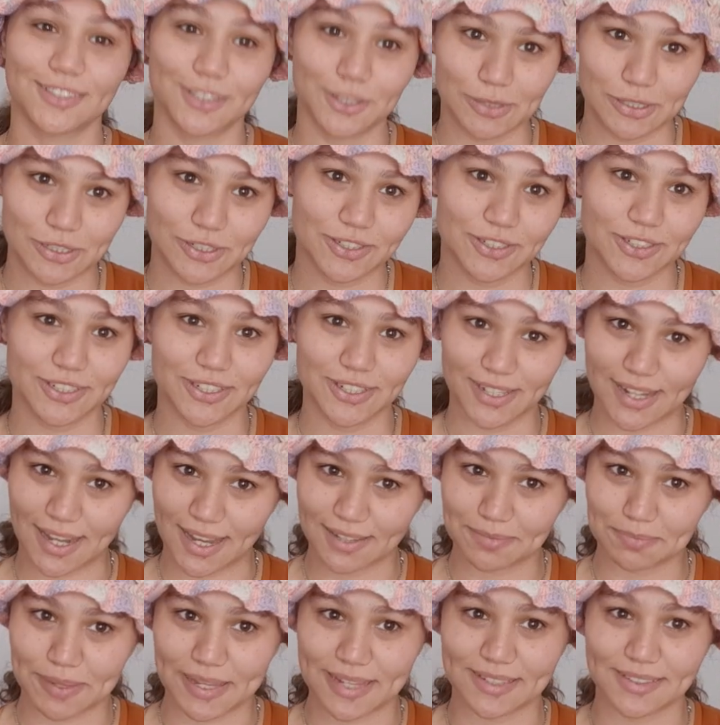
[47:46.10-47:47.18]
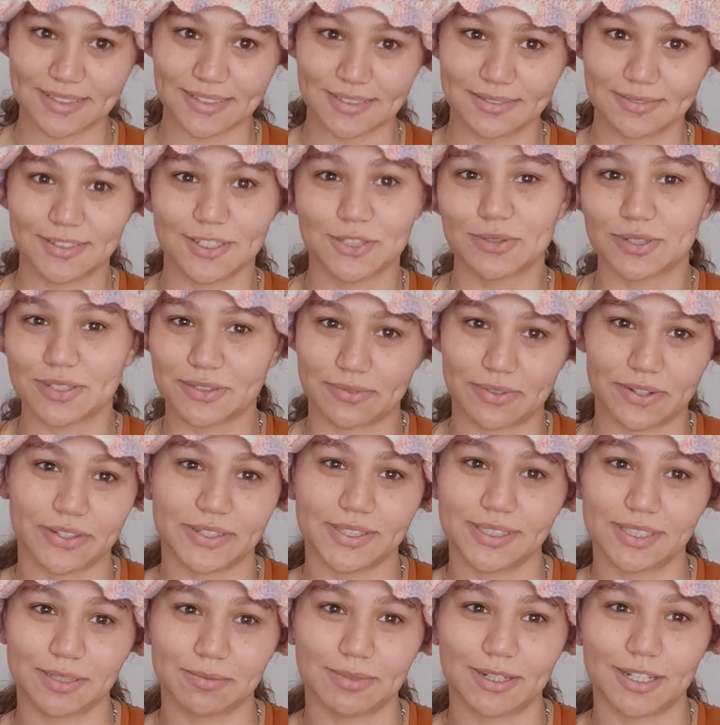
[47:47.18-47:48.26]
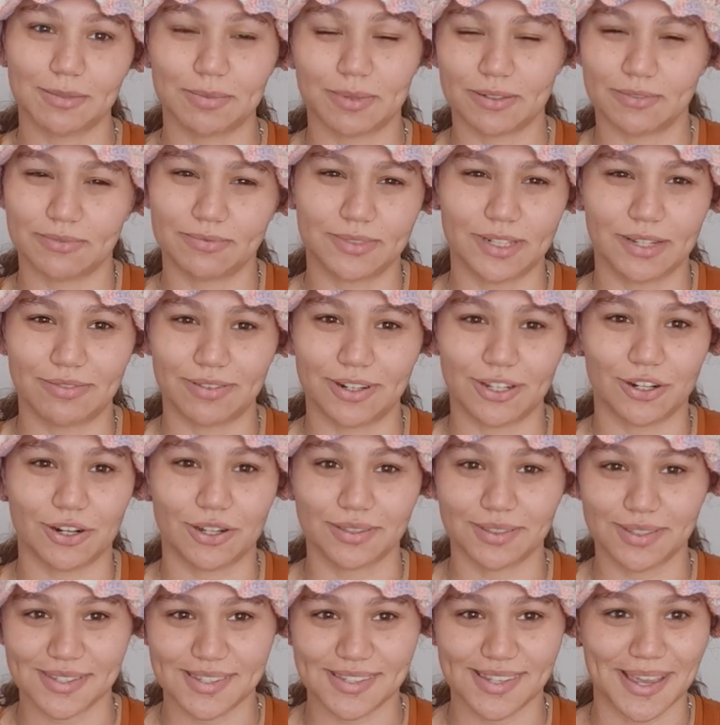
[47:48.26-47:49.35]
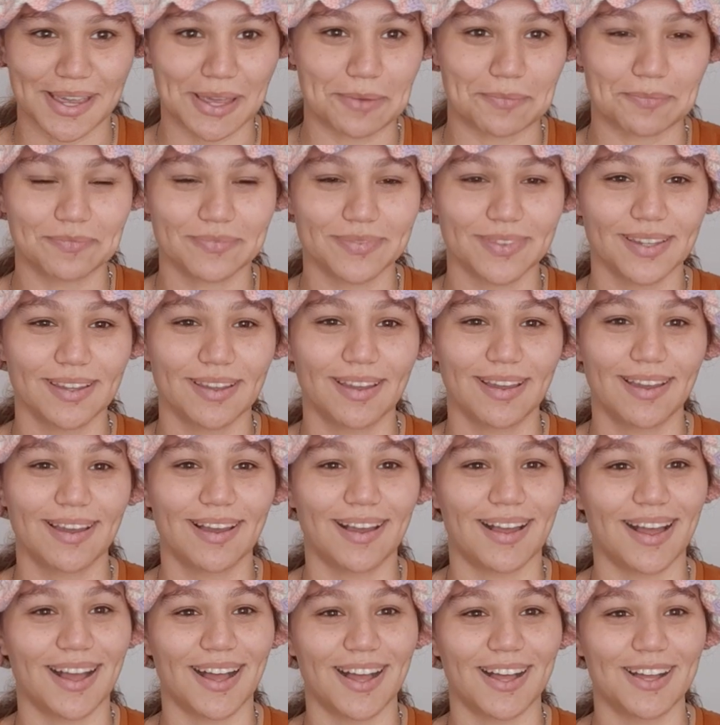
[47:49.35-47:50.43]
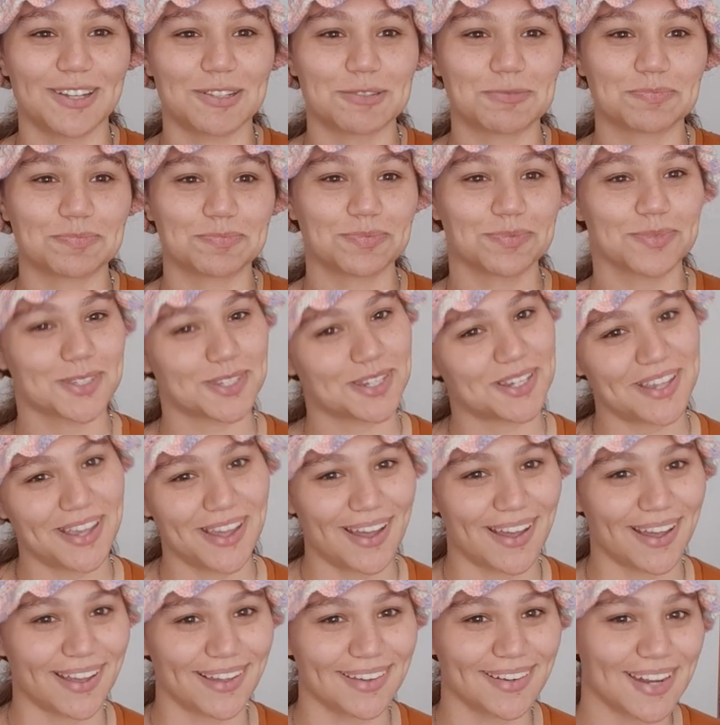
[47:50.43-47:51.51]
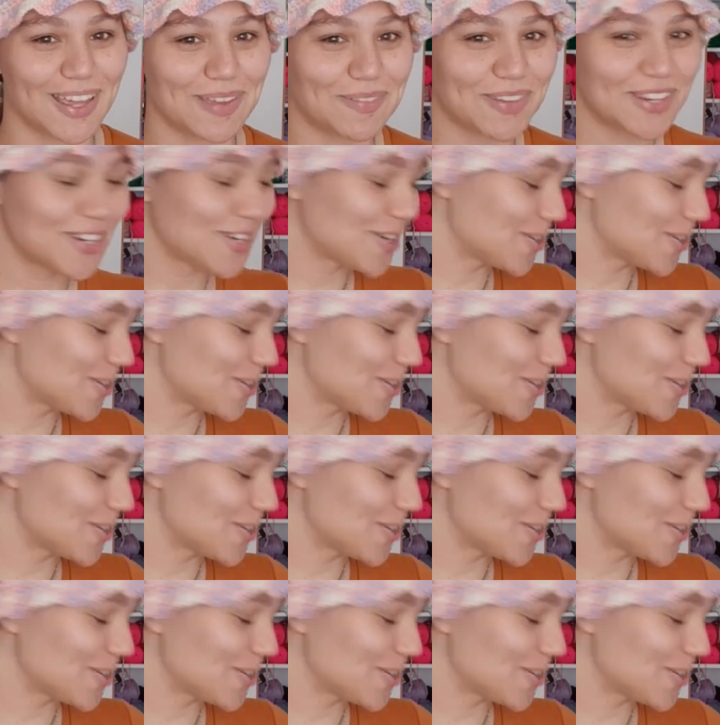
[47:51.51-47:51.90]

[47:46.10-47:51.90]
So which one do you like best? This one's very similar, but definitely not the same. So yeah, let me